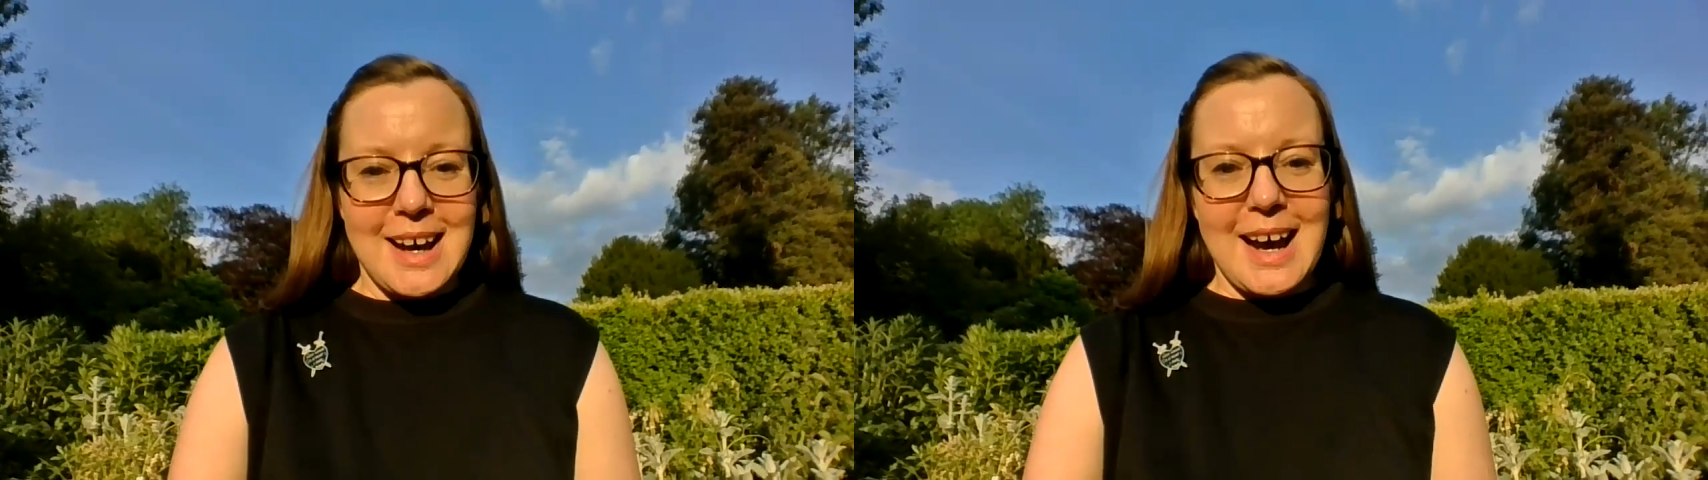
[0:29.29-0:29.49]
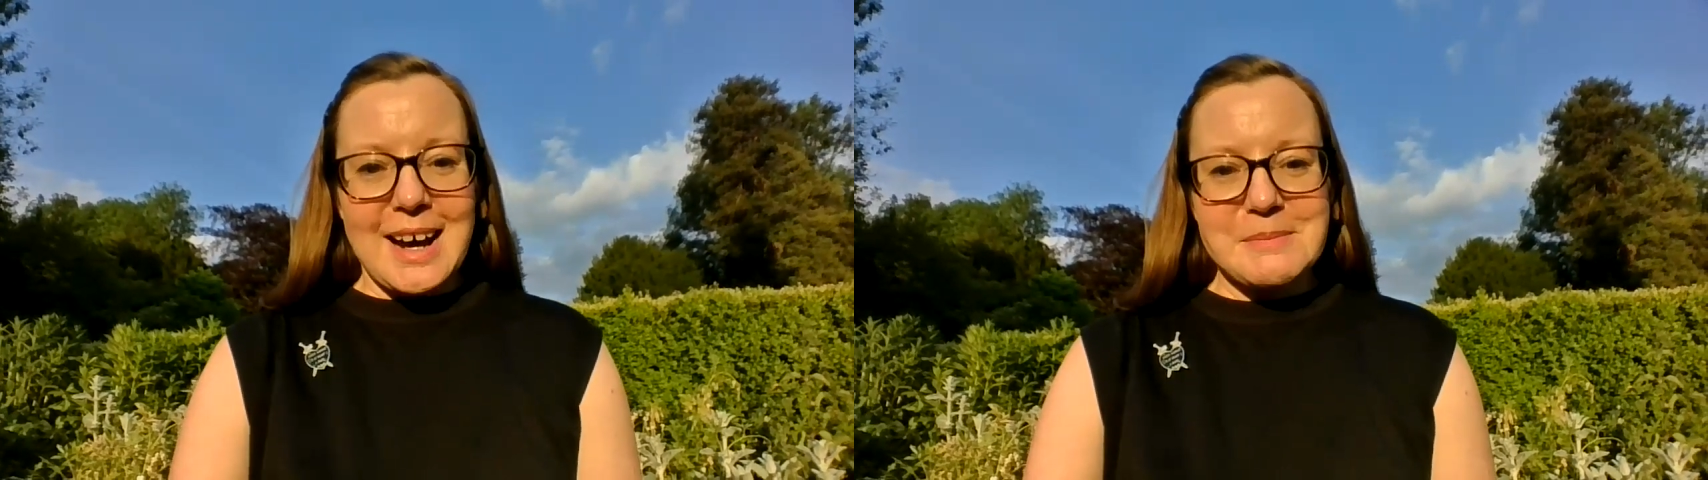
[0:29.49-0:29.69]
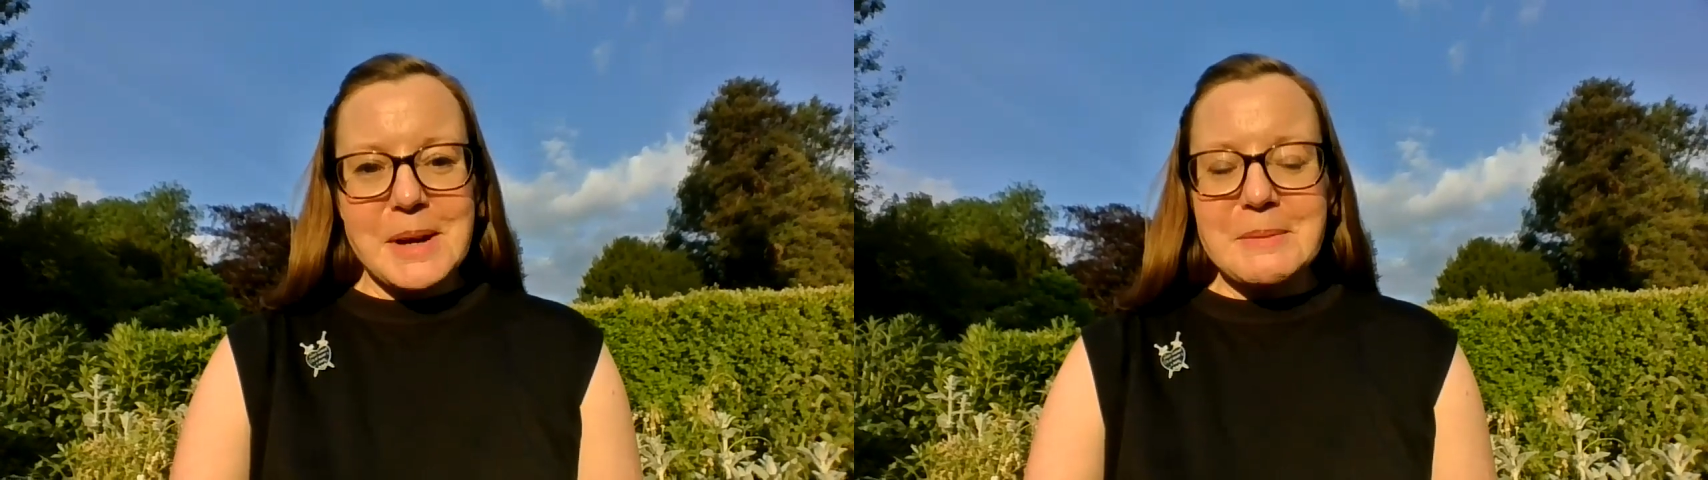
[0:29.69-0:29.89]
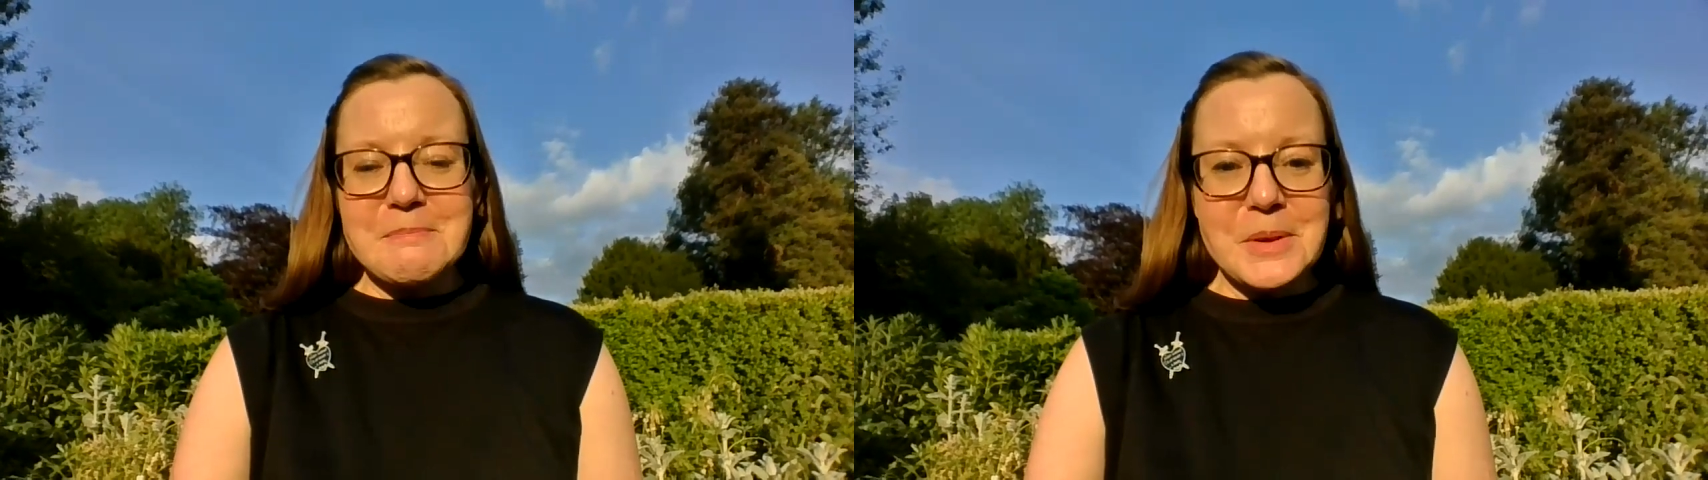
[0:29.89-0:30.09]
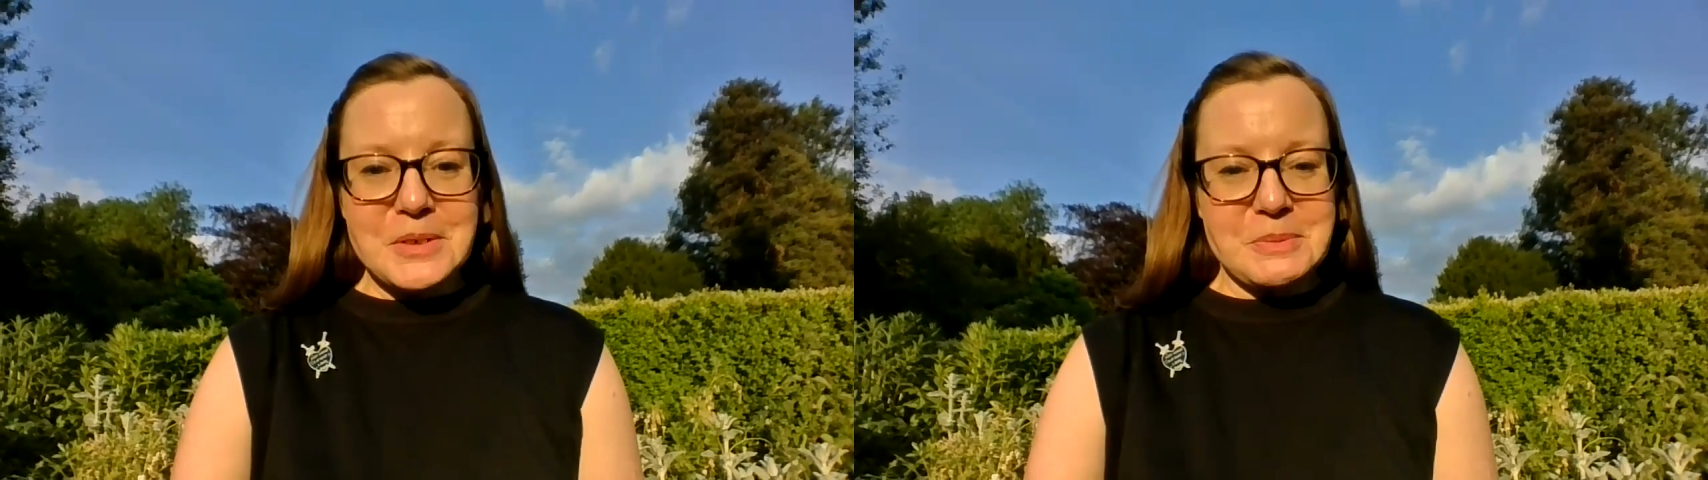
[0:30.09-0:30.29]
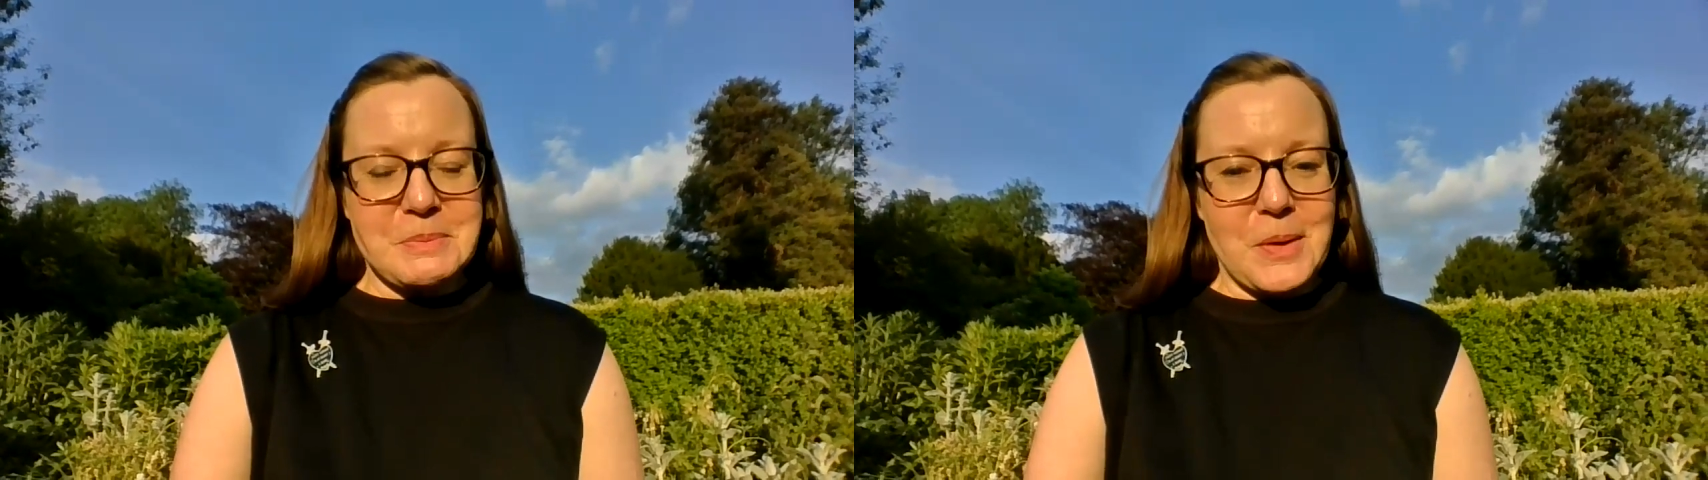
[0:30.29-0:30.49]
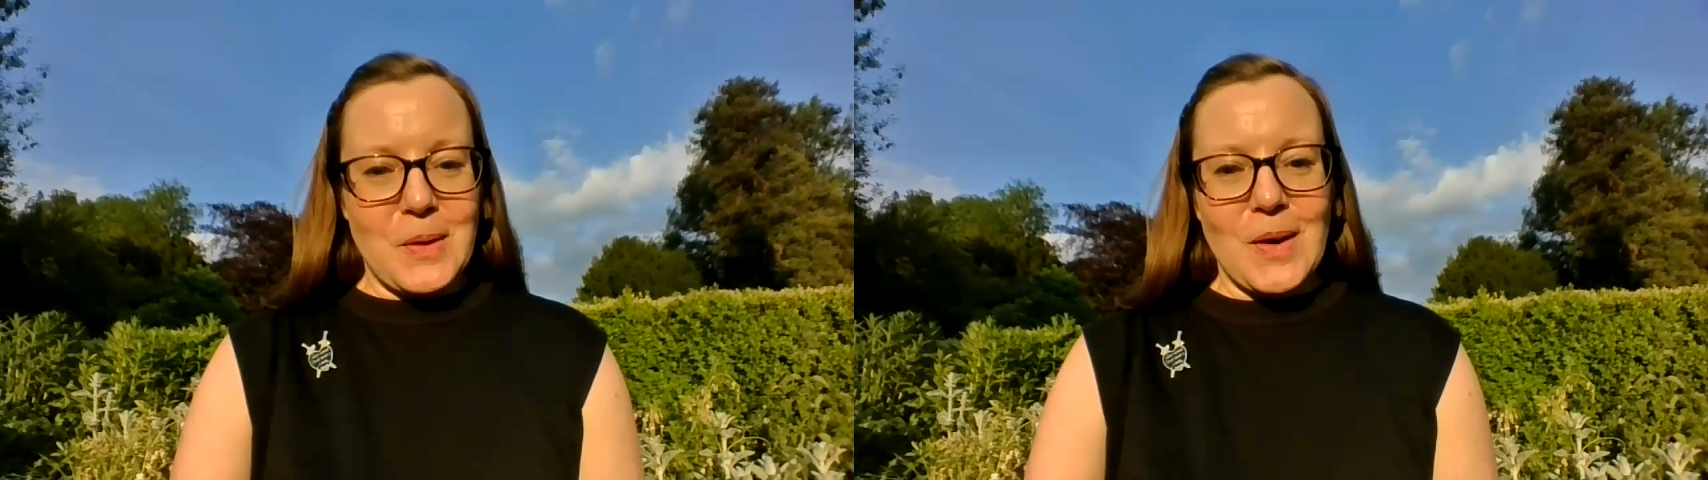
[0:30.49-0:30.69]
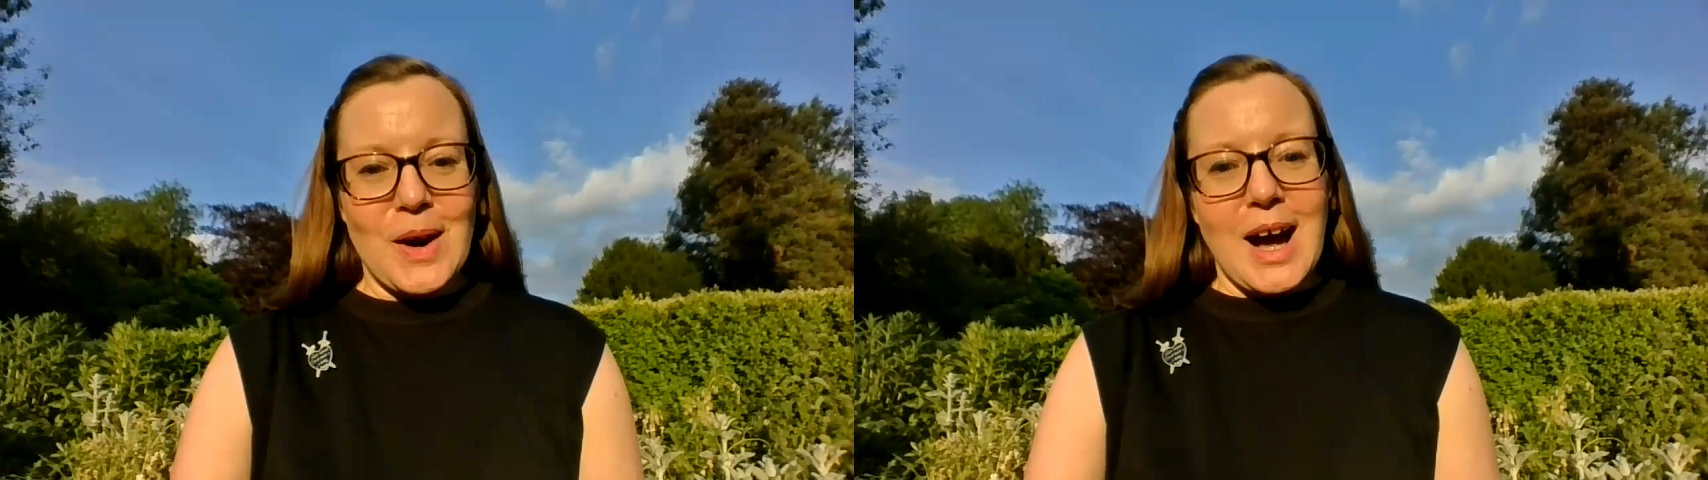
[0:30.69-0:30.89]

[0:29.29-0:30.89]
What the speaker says: and much more.